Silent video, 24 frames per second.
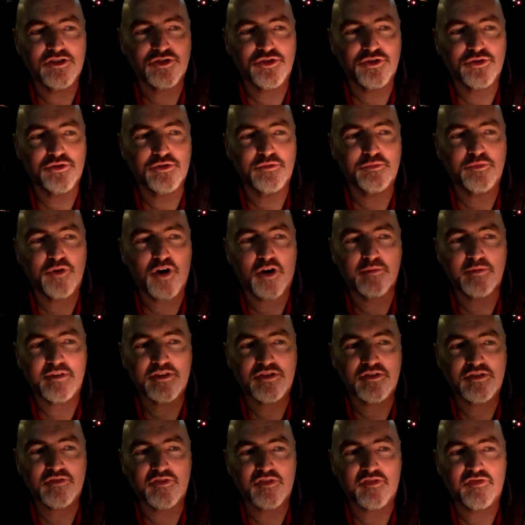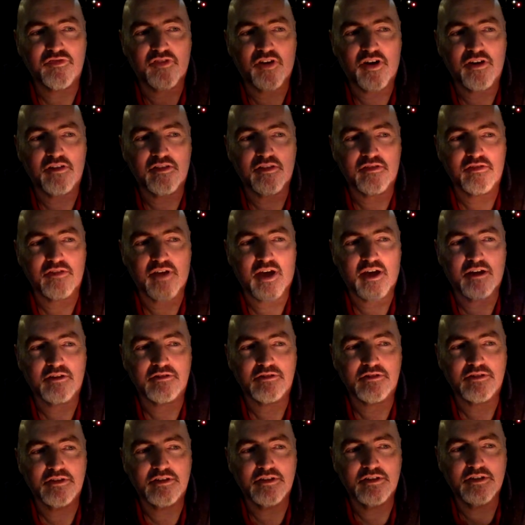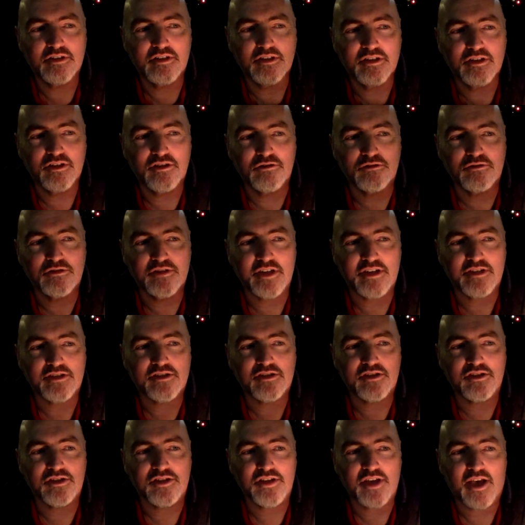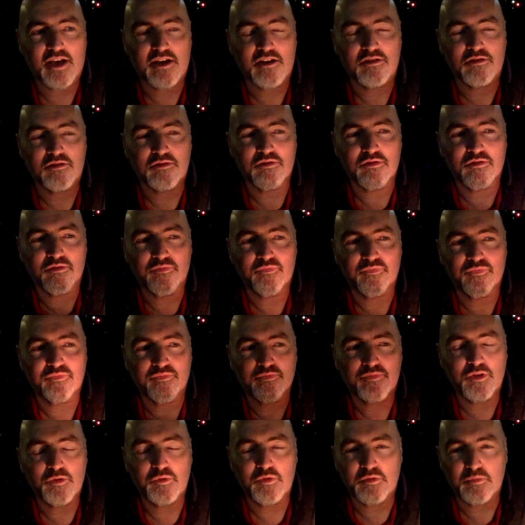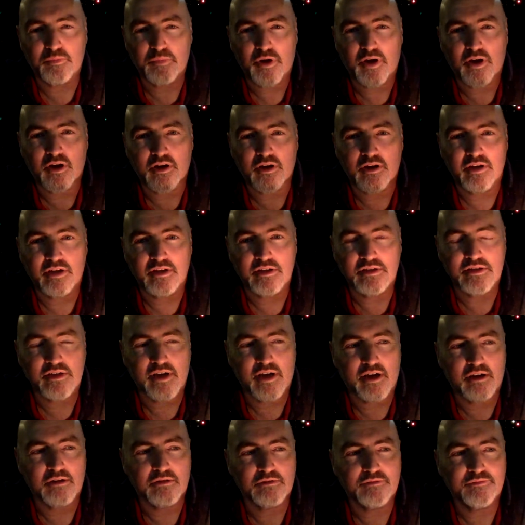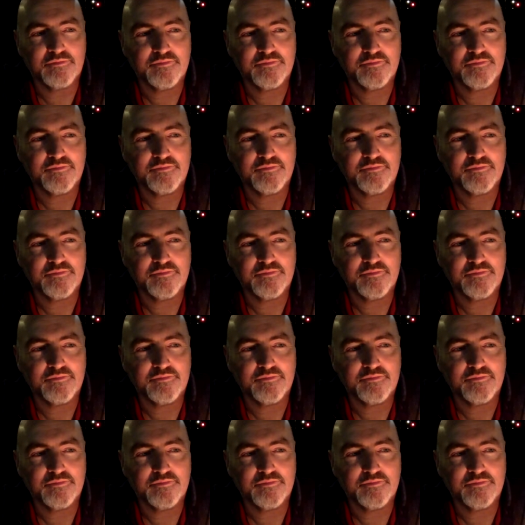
true promise of the Father thou, who dost the tongue with power endow.